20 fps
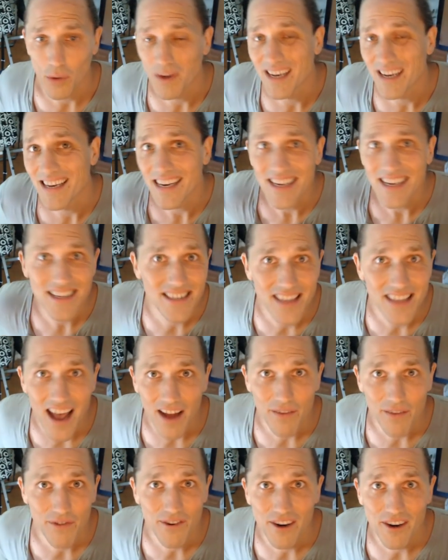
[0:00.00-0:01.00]
No one needs
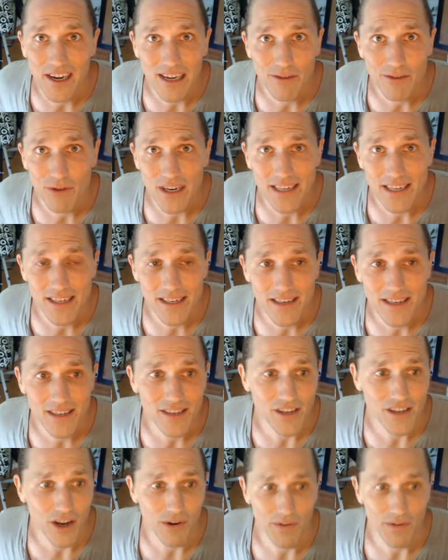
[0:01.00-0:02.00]
that for any
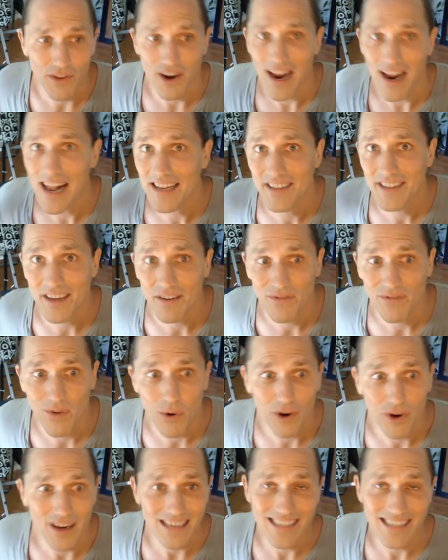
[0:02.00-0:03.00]
reason. So if they're asking
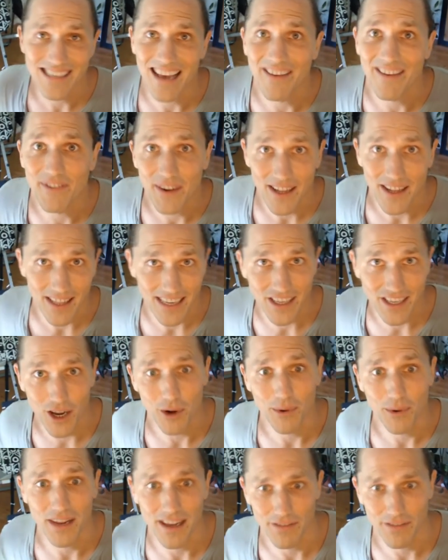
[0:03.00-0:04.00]
for it, definitely
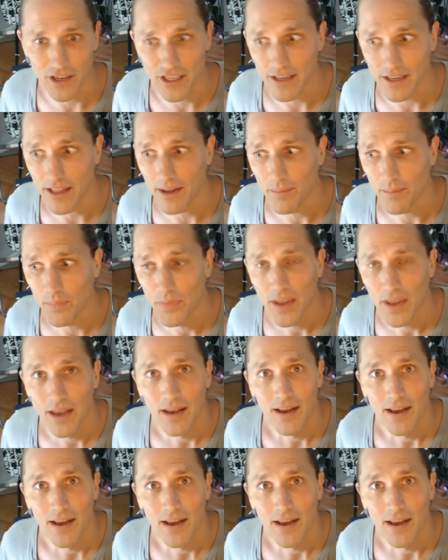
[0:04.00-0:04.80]
don't give it to them.